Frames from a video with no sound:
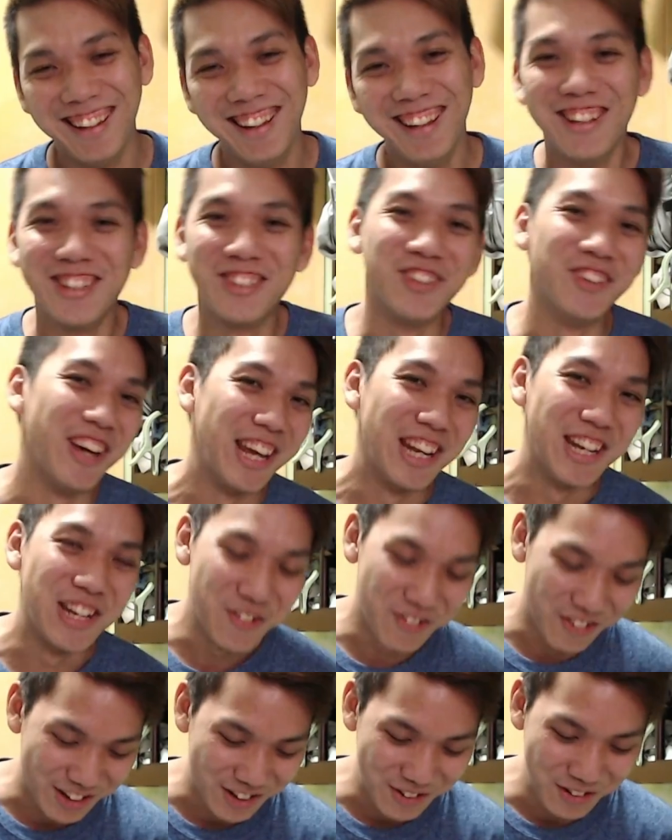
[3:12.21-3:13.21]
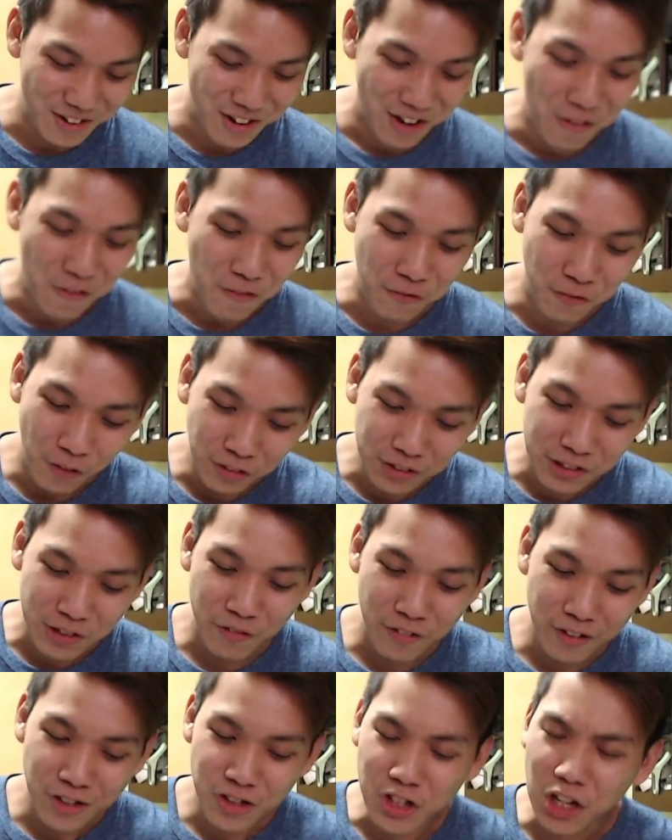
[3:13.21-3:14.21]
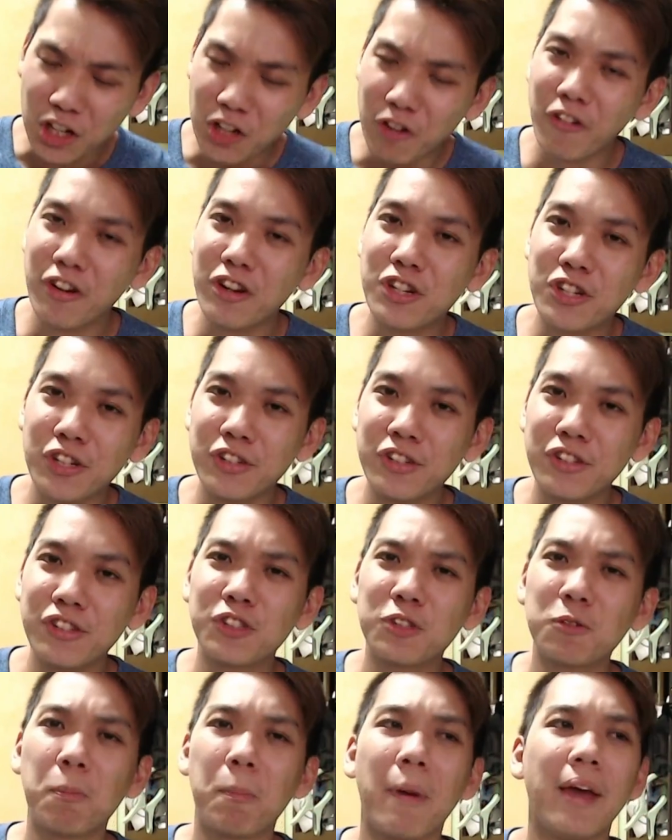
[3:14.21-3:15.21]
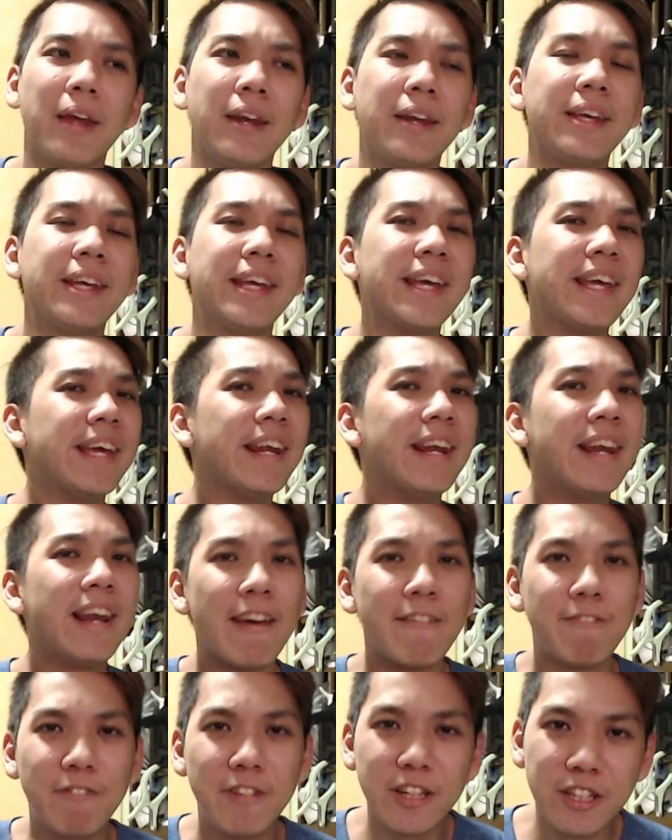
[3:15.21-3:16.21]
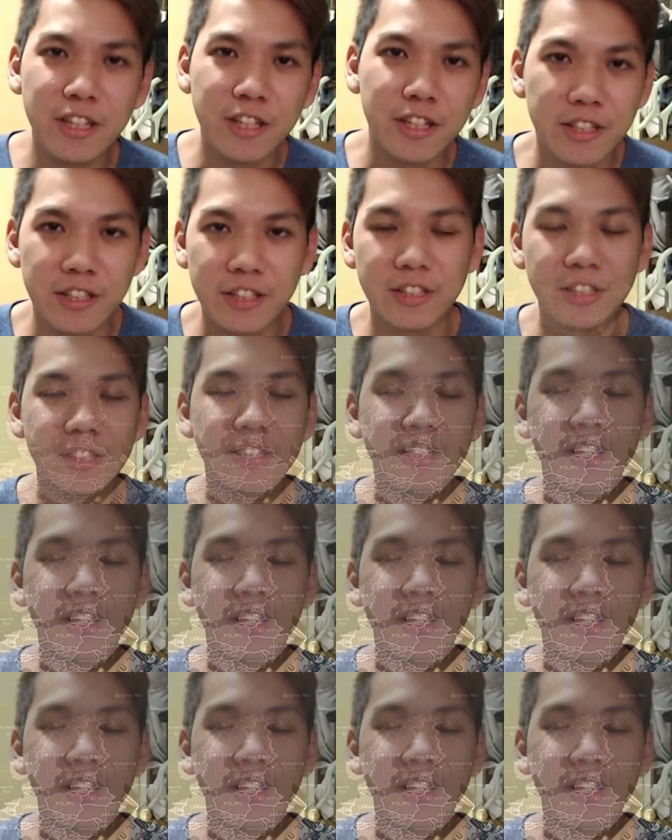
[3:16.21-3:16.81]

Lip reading: So anyway, 4 different generations spanning 11 years